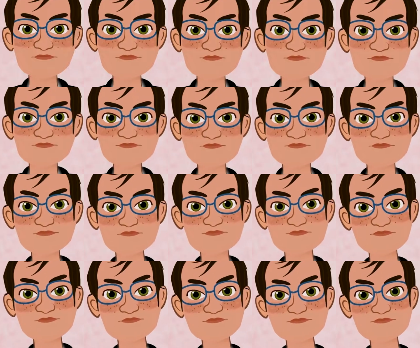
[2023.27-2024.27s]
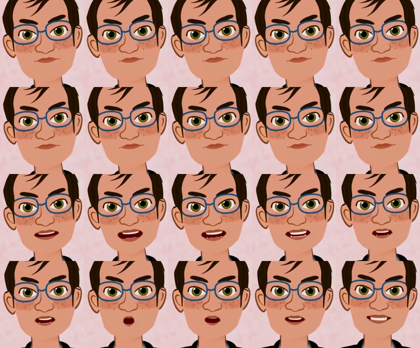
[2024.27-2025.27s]
Father was livid and
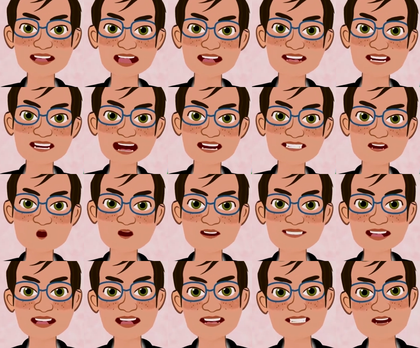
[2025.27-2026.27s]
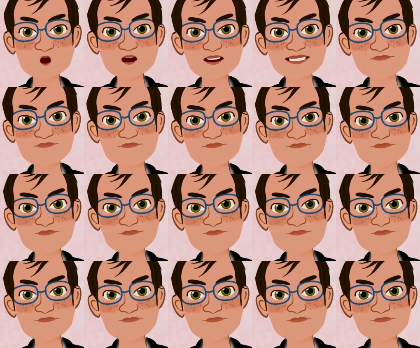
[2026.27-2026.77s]
said to us in an accusing manner,